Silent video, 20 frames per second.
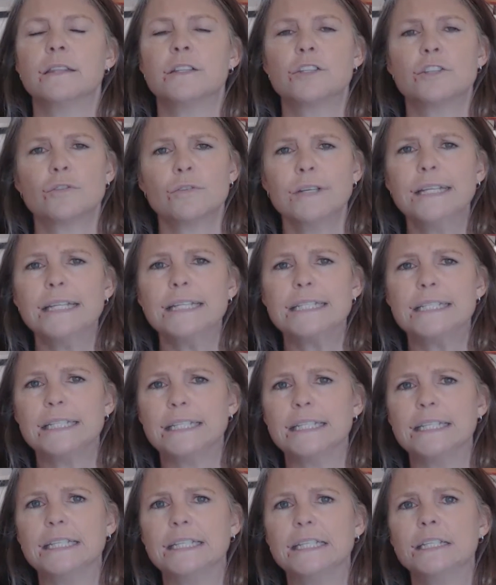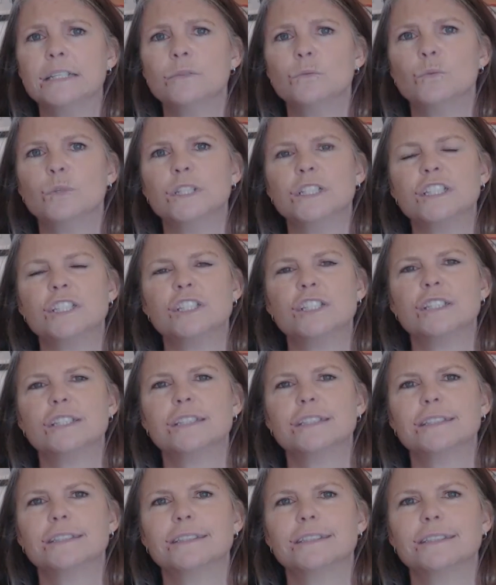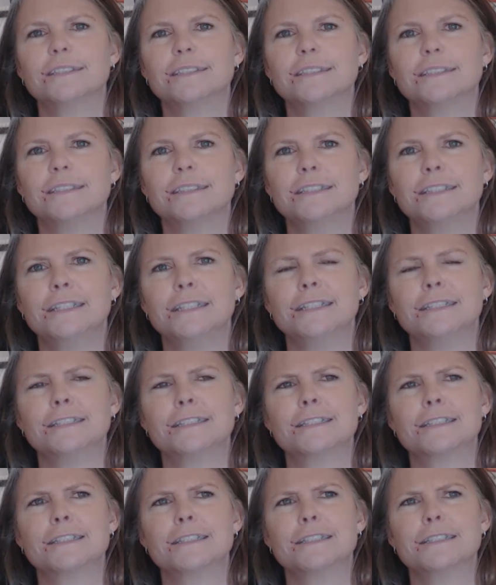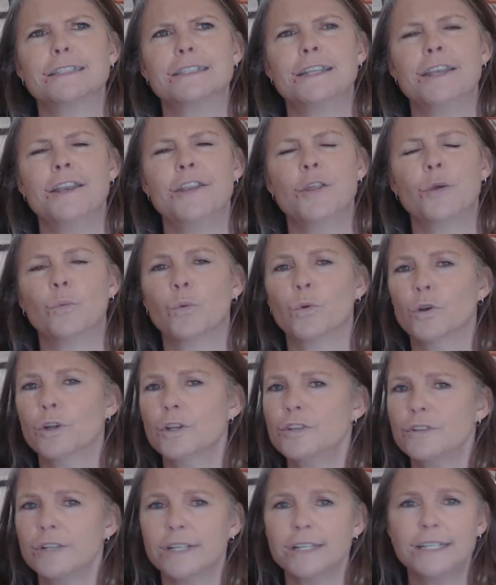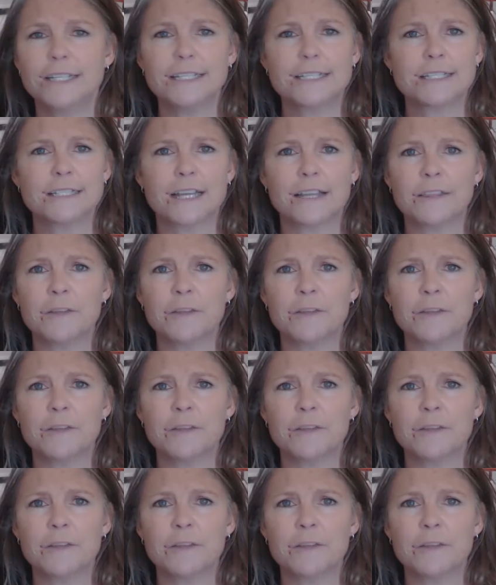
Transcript: the Trinity, which is the word Trinity is